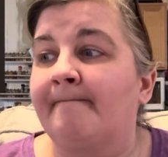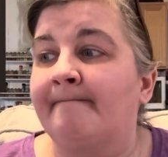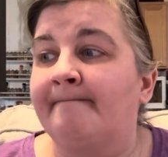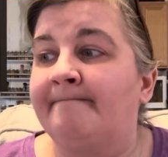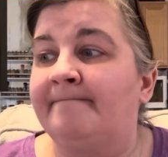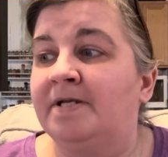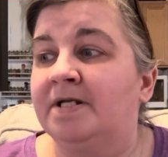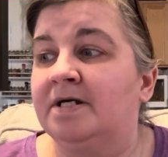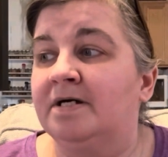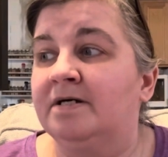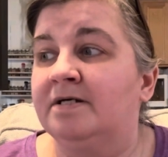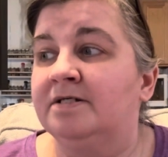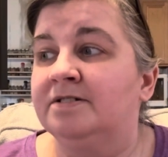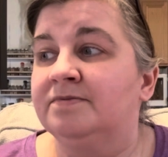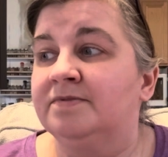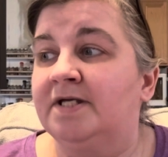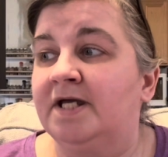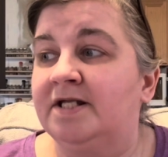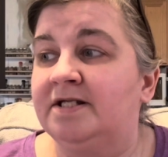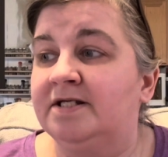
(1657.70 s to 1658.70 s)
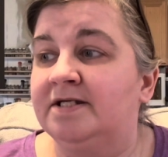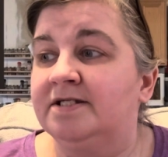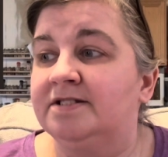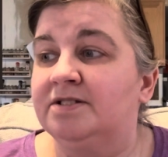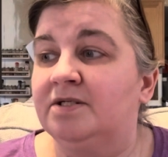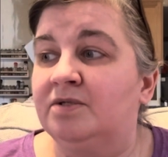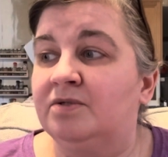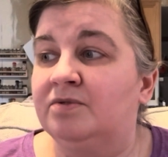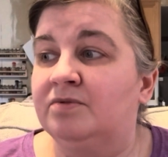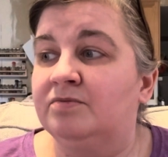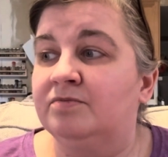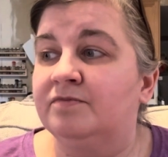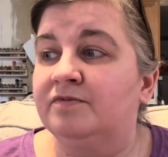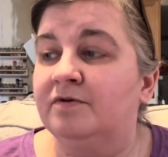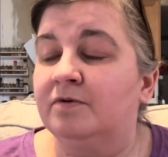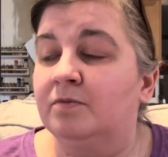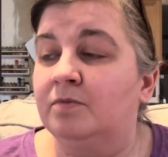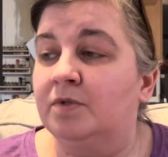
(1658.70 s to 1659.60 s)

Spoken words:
Because when Andy gets home from